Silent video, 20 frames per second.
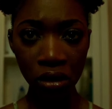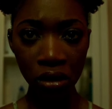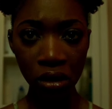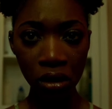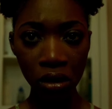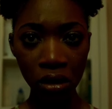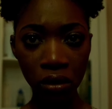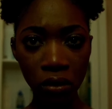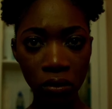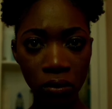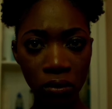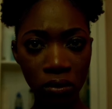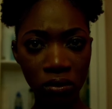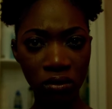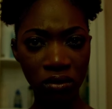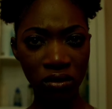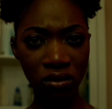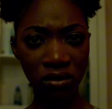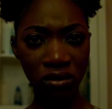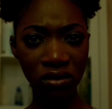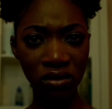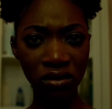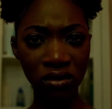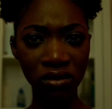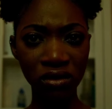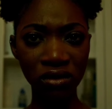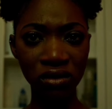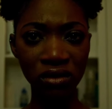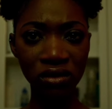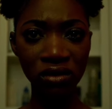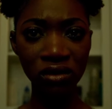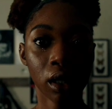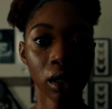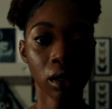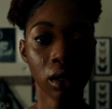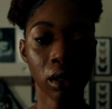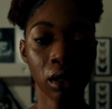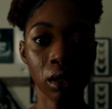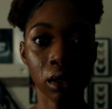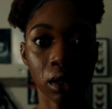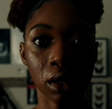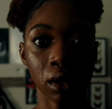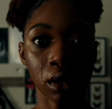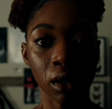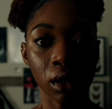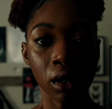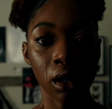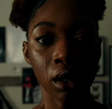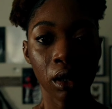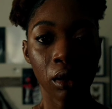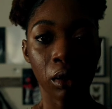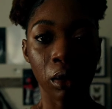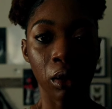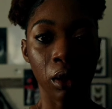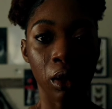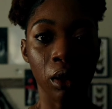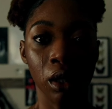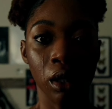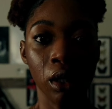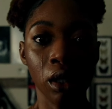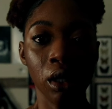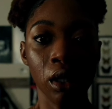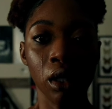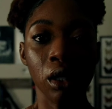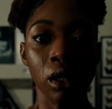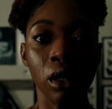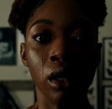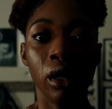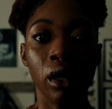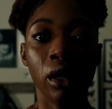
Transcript: where she sees the ball floating and it suddenly stabs her in the stomach.